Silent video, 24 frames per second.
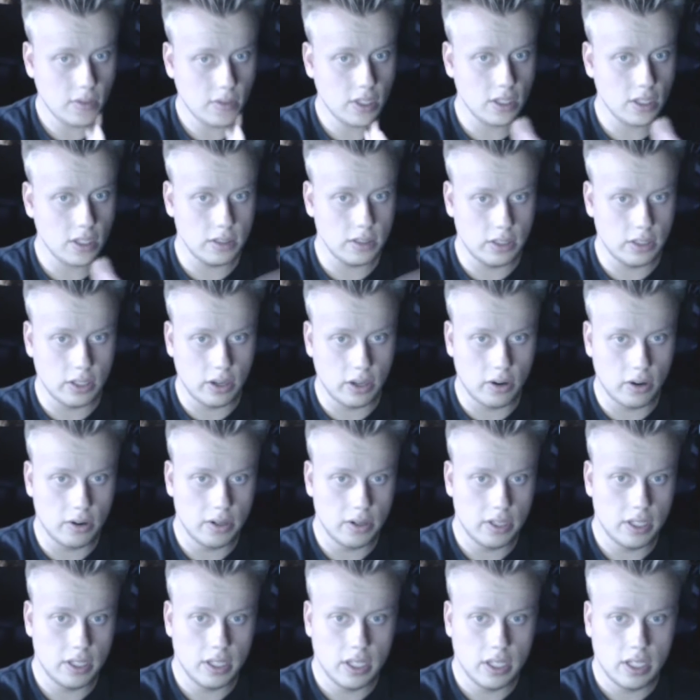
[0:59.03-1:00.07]

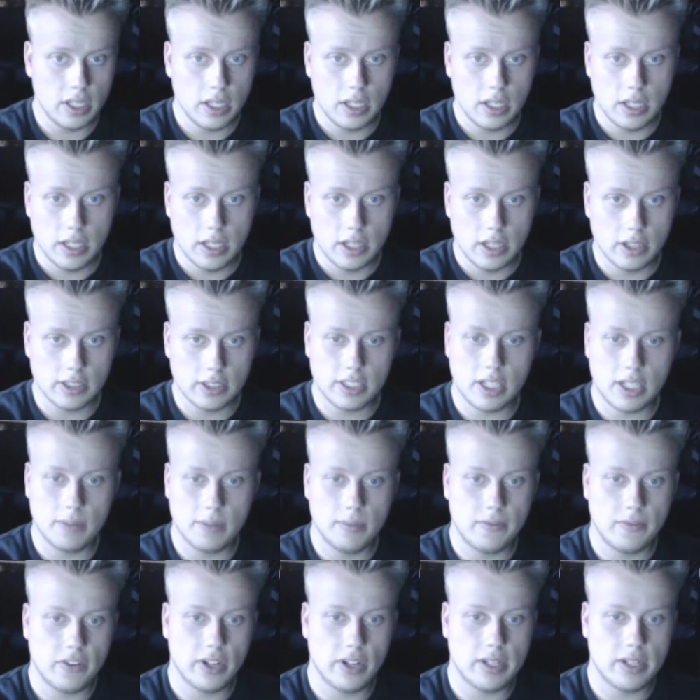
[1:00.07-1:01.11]
So, there's
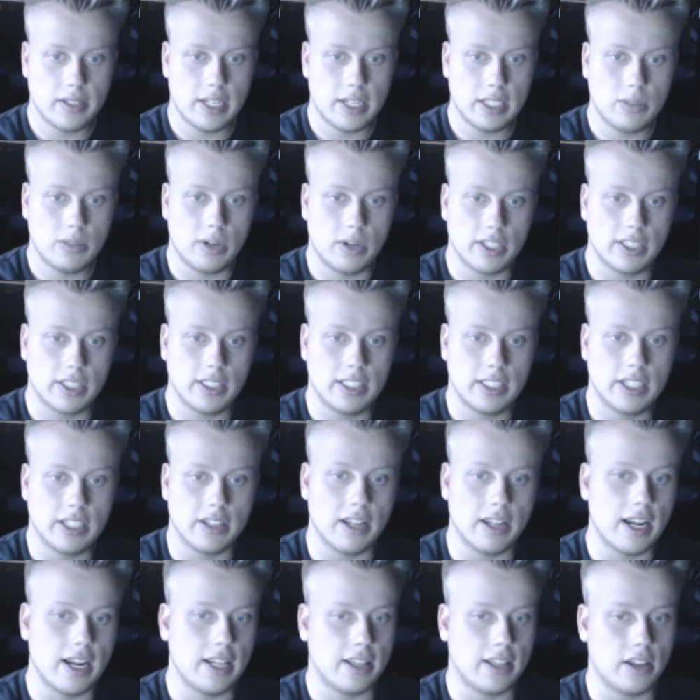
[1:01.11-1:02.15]
some frequently asked questions here
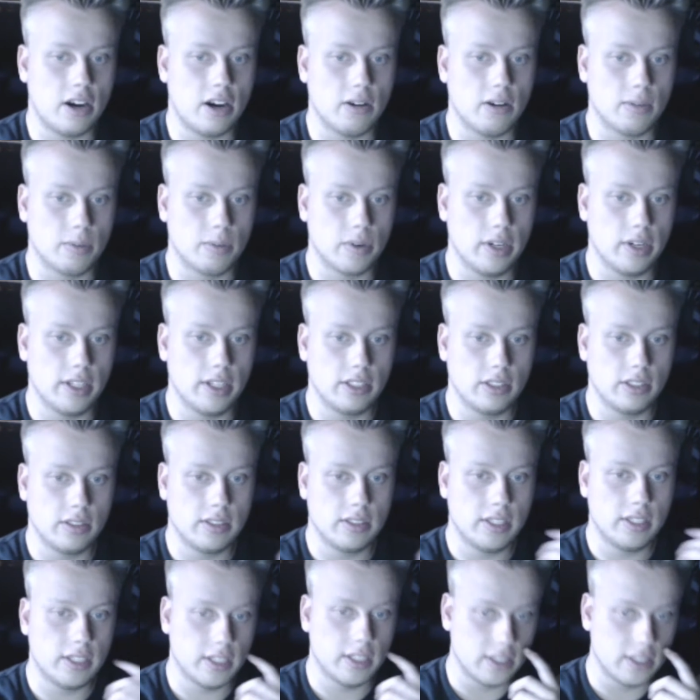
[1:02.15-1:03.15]
that I thought were pretty interesting.